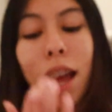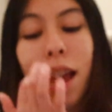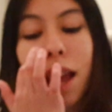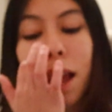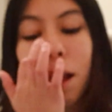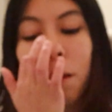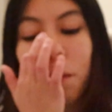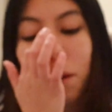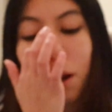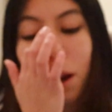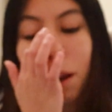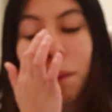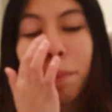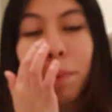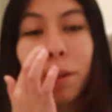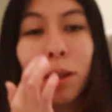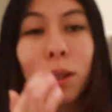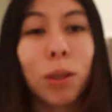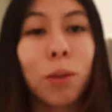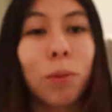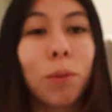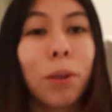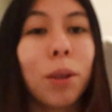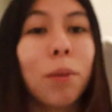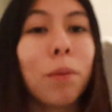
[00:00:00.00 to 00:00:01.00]
And what I've
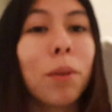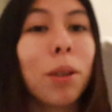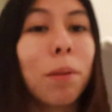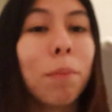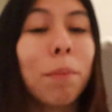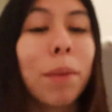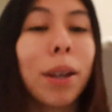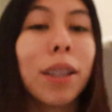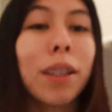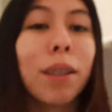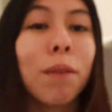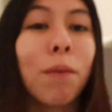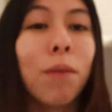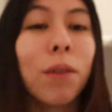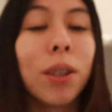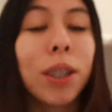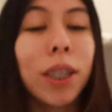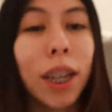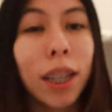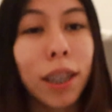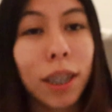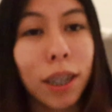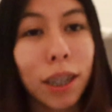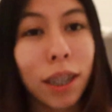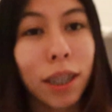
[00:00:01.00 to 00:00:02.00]
been doing with my
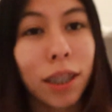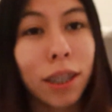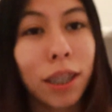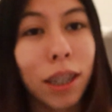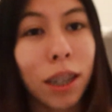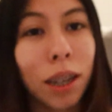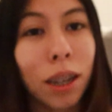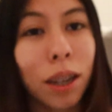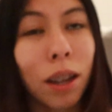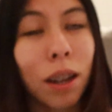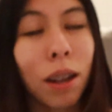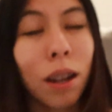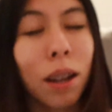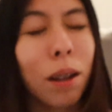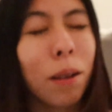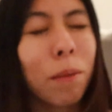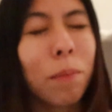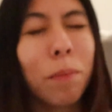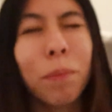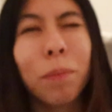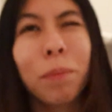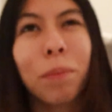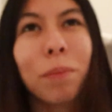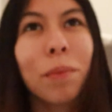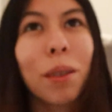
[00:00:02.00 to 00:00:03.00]
Fidelity
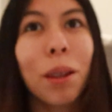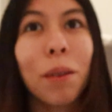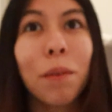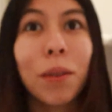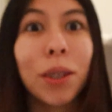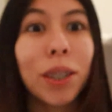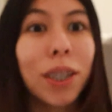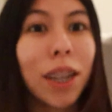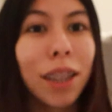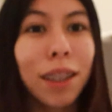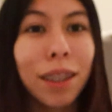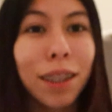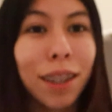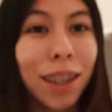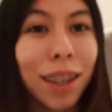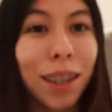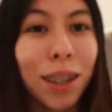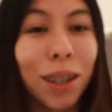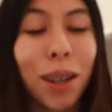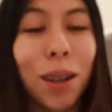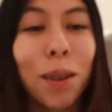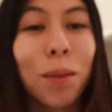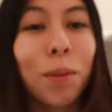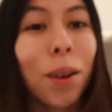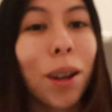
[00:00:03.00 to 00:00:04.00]

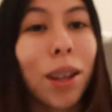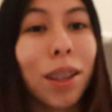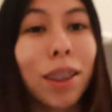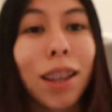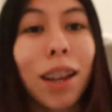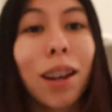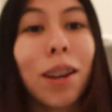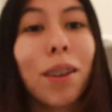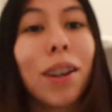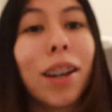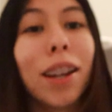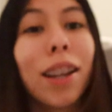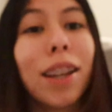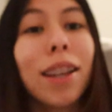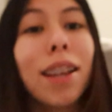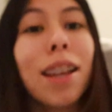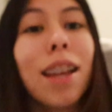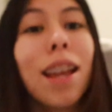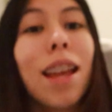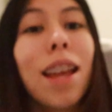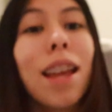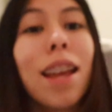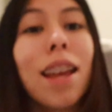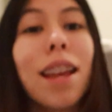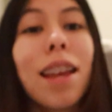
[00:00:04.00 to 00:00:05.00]
Roth IRA
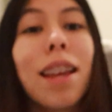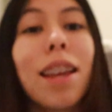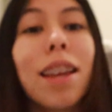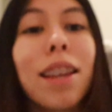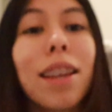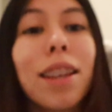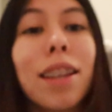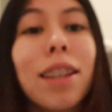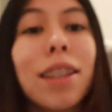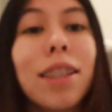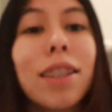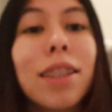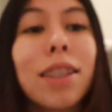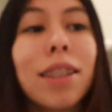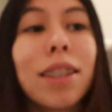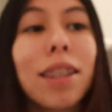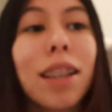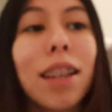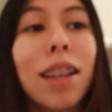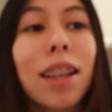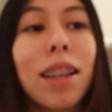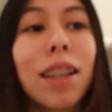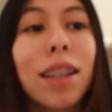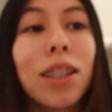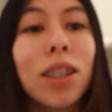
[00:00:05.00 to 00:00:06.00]
is
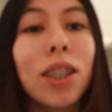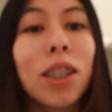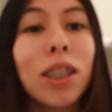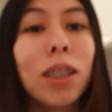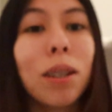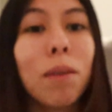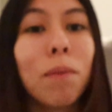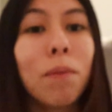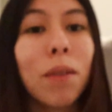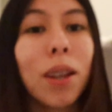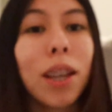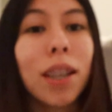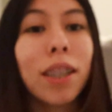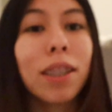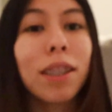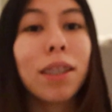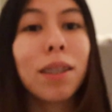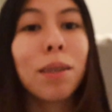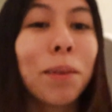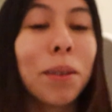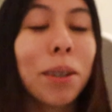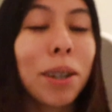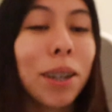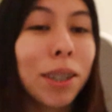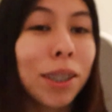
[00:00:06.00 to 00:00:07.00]
just
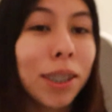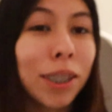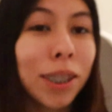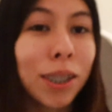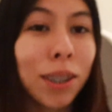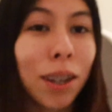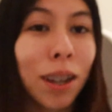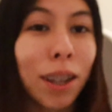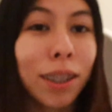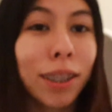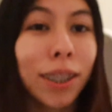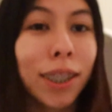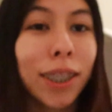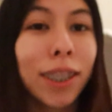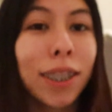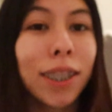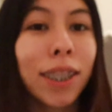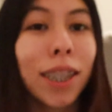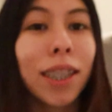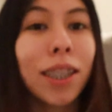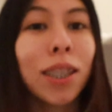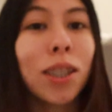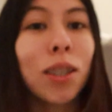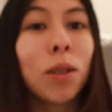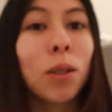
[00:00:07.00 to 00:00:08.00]
invest $100
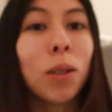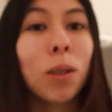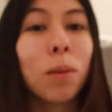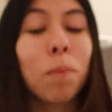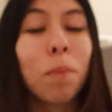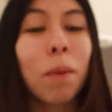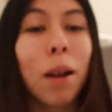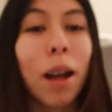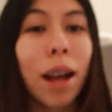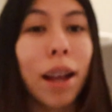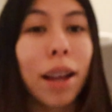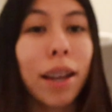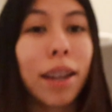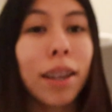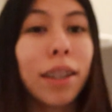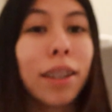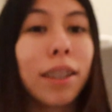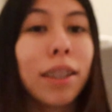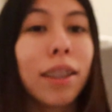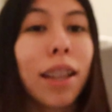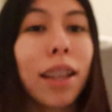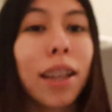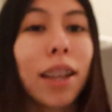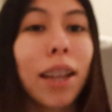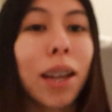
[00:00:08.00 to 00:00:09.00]
into SPY
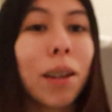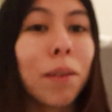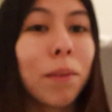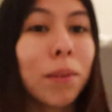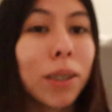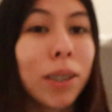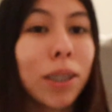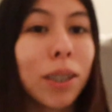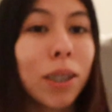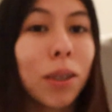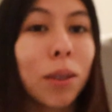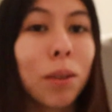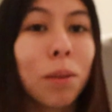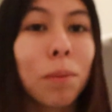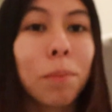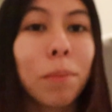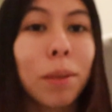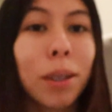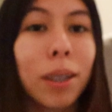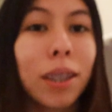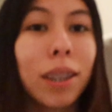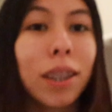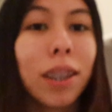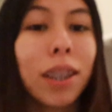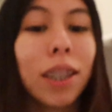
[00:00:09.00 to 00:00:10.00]
like every single
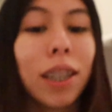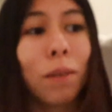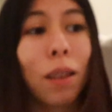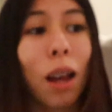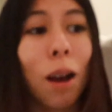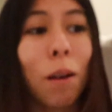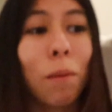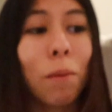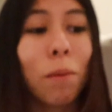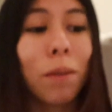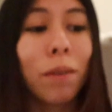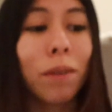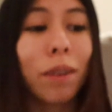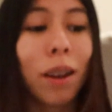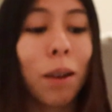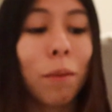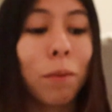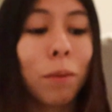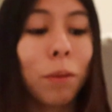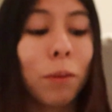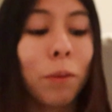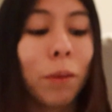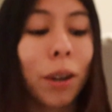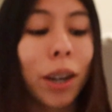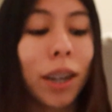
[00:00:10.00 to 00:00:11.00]
month. That one I
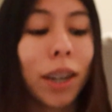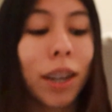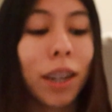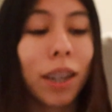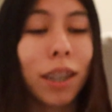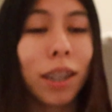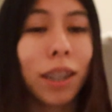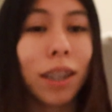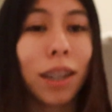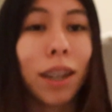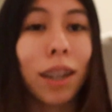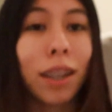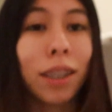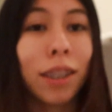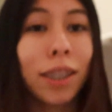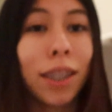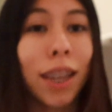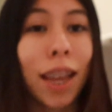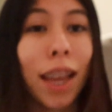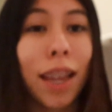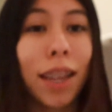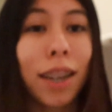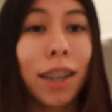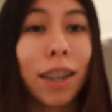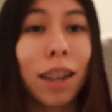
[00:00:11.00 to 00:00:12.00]
would rate it a
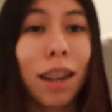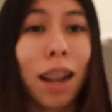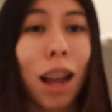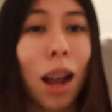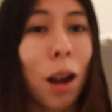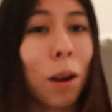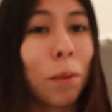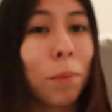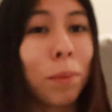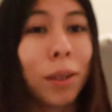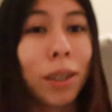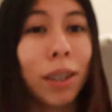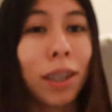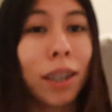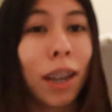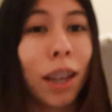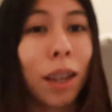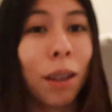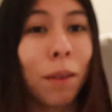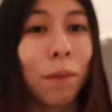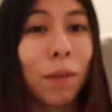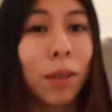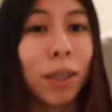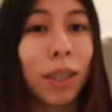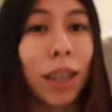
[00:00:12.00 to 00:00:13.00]
10. I really
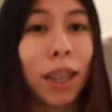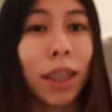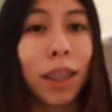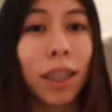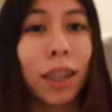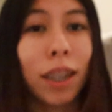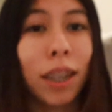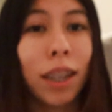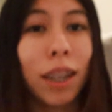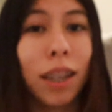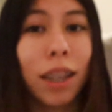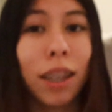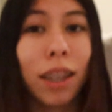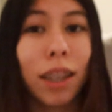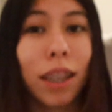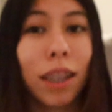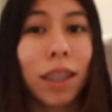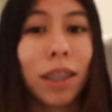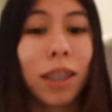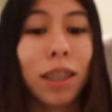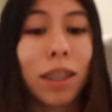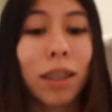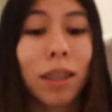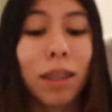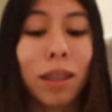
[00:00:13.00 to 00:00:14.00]
like Fidelity.
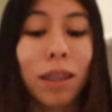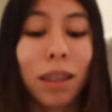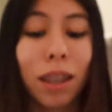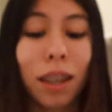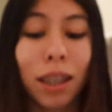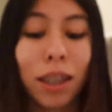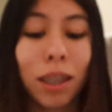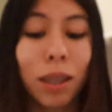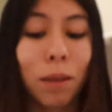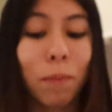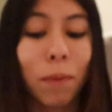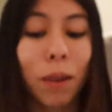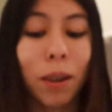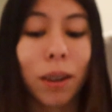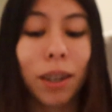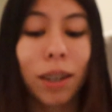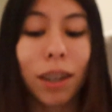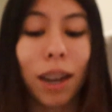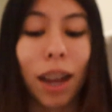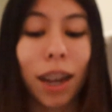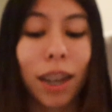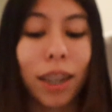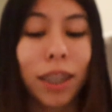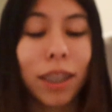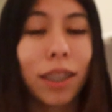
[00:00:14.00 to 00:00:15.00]
It's very
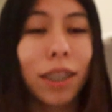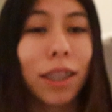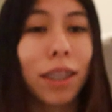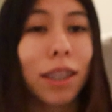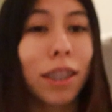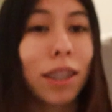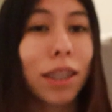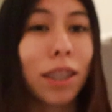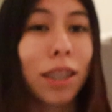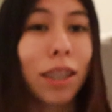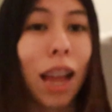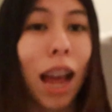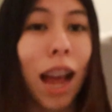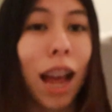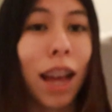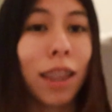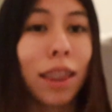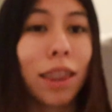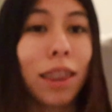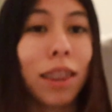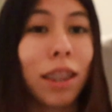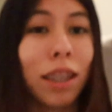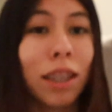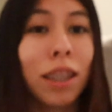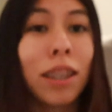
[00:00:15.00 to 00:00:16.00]
nice. It's
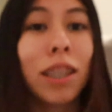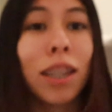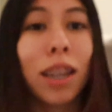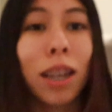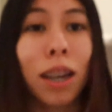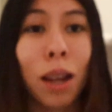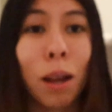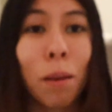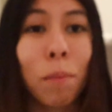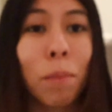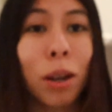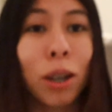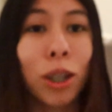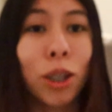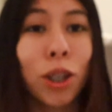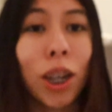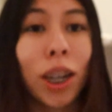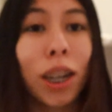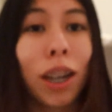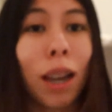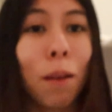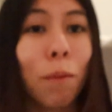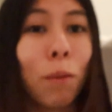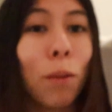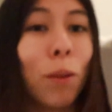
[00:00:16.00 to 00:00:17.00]
at the TD
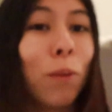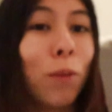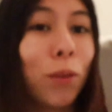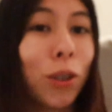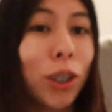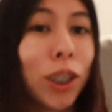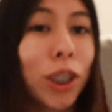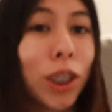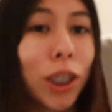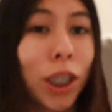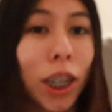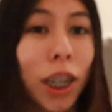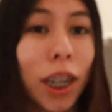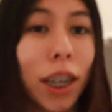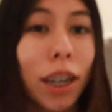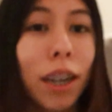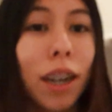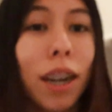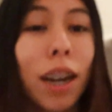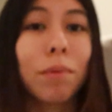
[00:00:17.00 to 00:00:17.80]
Ameritrade level for sure.